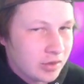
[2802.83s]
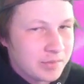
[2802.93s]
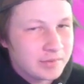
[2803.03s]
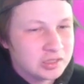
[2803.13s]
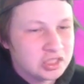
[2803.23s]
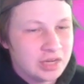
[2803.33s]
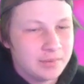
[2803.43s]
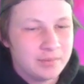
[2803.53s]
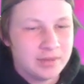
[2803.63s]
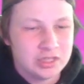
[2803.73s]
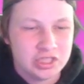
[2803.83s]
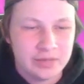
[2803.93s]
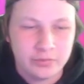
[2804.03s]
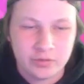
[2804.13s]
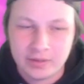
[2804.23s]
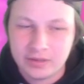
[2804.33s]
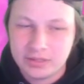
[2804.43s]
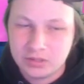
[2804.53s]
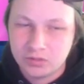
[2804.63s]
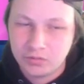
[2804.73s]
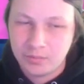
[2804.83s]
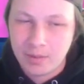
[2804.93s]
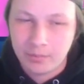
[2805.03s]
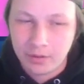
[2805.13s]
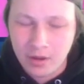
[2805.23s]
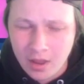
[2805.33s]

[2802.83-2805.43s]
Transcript: I pivot Shaymin because Shaymin was my least useful member.